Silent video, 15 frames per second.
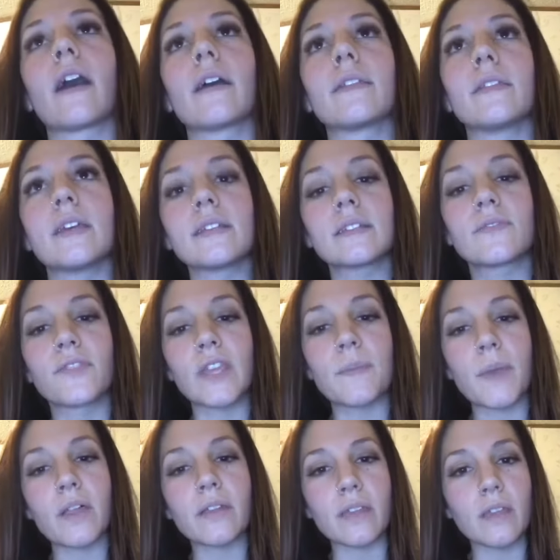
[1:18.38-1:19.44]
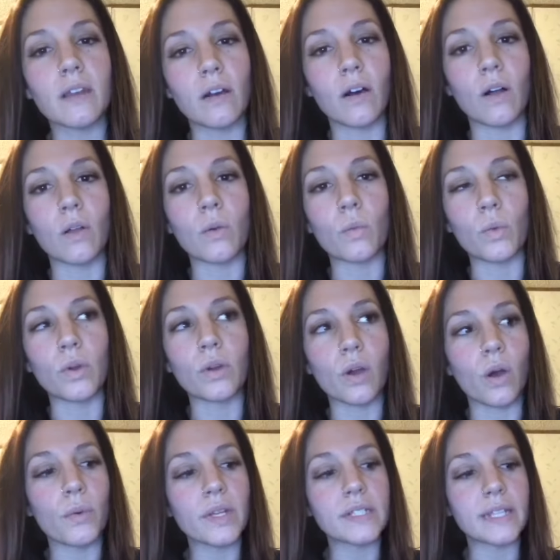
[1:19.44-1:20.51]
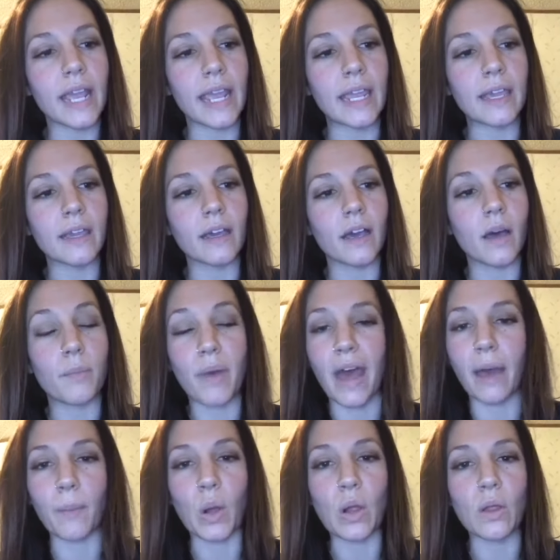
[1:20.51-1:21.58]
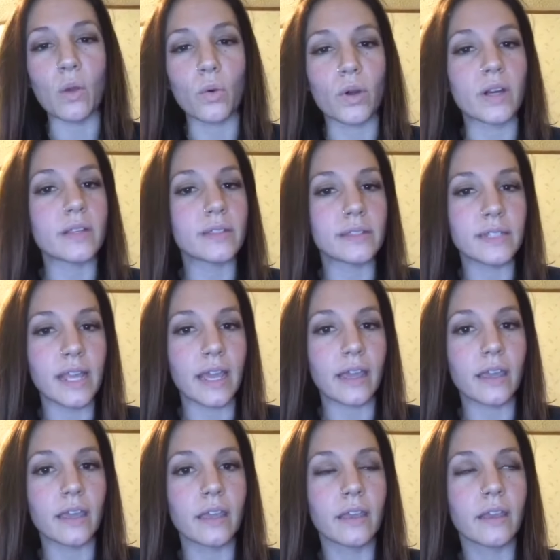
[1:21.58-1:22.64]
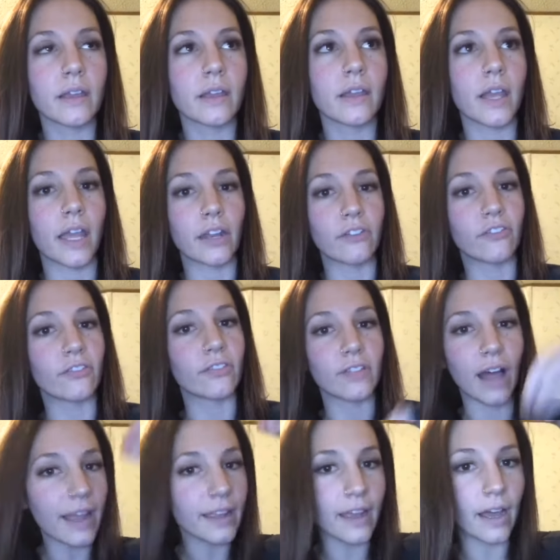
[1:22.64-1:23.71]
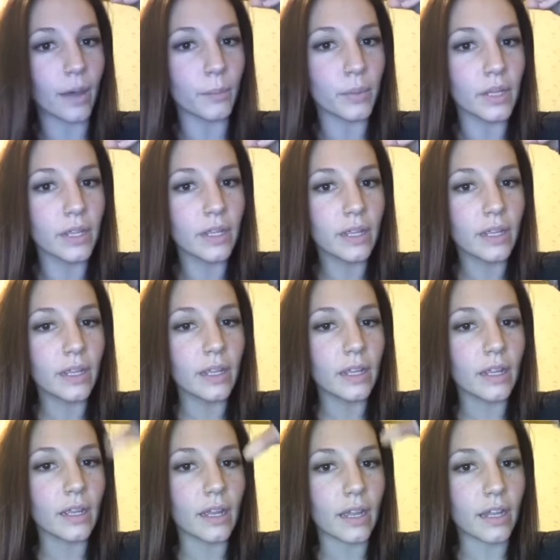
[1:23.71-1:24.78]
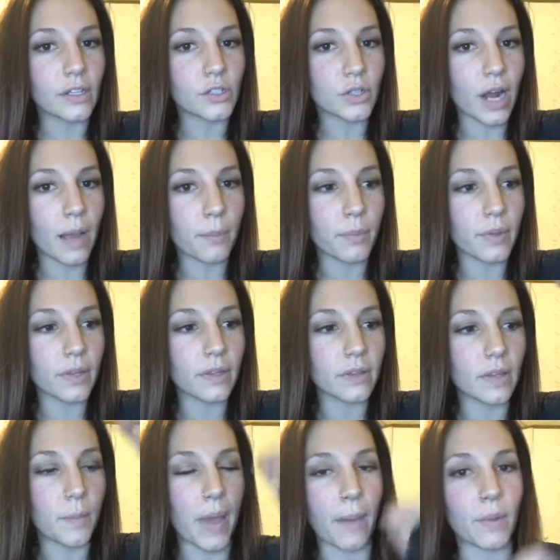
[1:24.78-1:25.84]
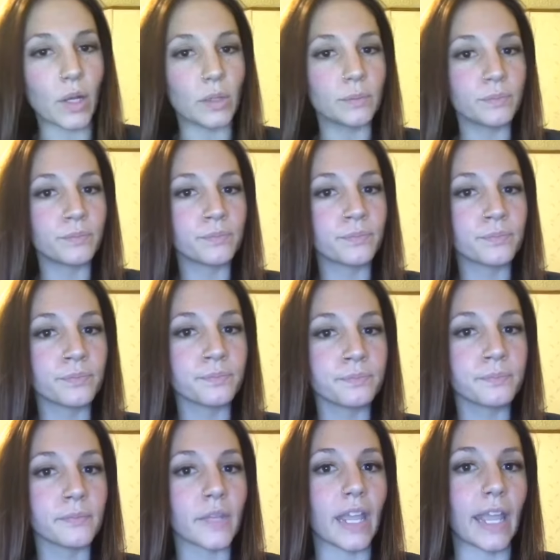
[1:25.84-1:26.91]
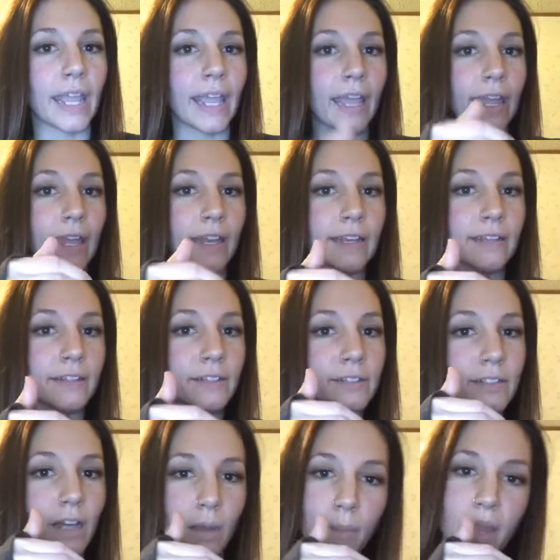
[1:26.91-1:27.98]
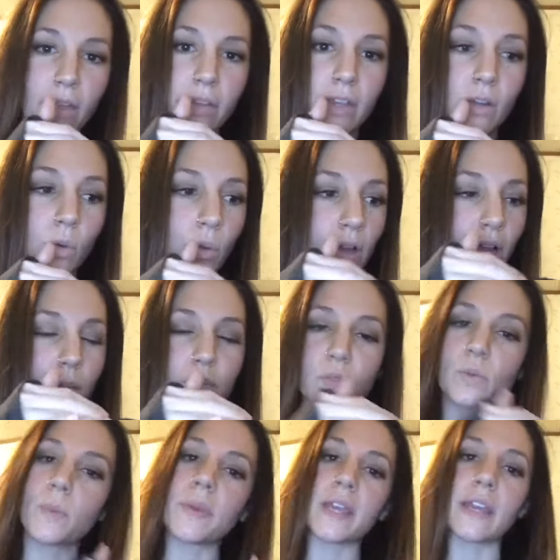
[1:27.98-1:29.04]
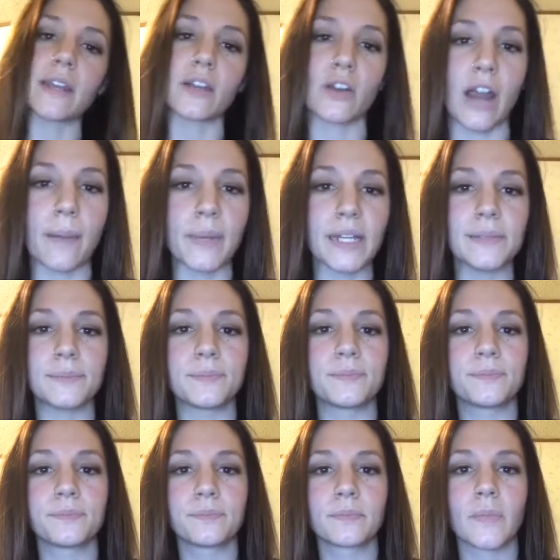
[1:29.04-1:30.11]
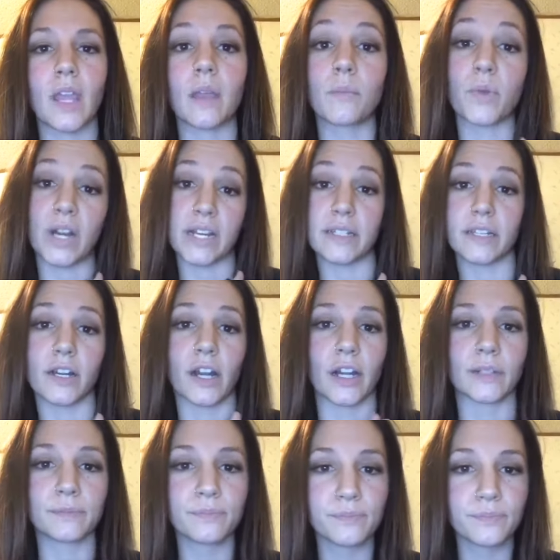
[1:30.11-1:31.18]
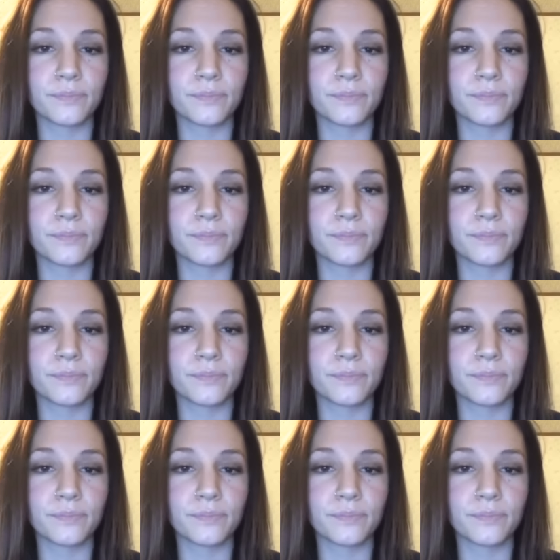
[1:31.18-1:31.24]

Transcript: this female eagle will go and take a pebble or a stick and fly up and drop the pebble. And a male eagle will come swooping in and grab it and bring it to her.